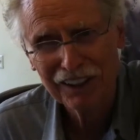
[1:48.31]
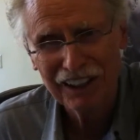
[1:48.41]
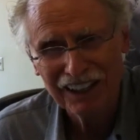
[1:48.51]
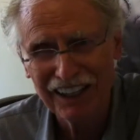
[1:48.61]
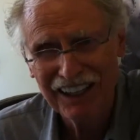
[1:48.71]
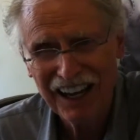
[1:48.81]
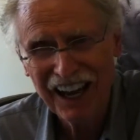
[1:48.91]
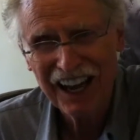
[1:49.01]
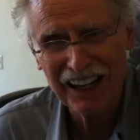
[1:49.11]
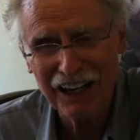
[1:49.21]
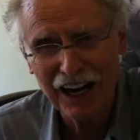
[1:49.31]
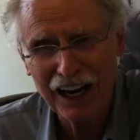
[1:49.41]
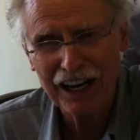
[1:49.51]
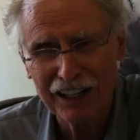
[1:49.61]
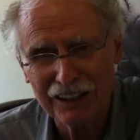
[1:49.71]
And
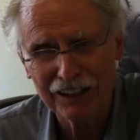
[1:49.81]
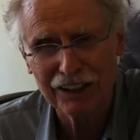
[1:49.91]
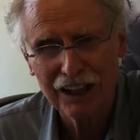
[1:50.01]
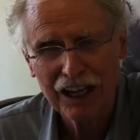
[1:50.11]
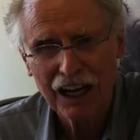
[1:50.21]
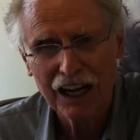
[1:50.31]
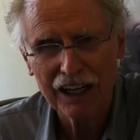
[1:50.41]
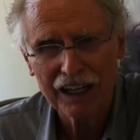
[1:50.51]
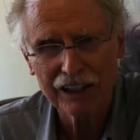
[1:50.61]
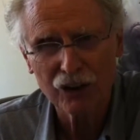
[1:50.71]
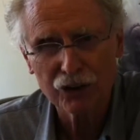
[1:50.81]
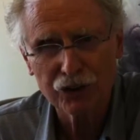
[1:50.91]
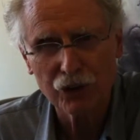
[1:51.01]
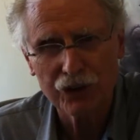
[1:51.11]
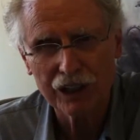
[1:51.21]
I had
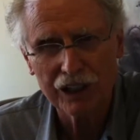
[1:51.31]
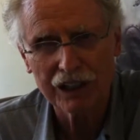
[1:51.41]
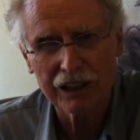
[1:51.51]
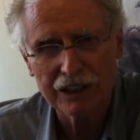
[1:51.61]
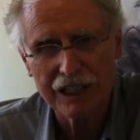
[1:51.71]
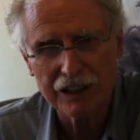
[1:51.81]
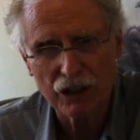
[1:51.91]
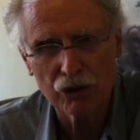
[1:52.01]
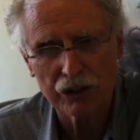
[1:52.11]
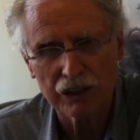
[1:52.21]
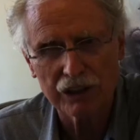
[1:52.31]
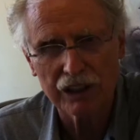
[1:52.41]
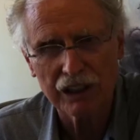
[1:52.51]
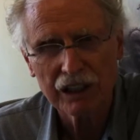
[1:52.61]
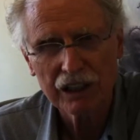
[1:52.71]
also the Daytona,
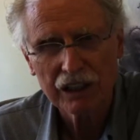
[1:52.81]
the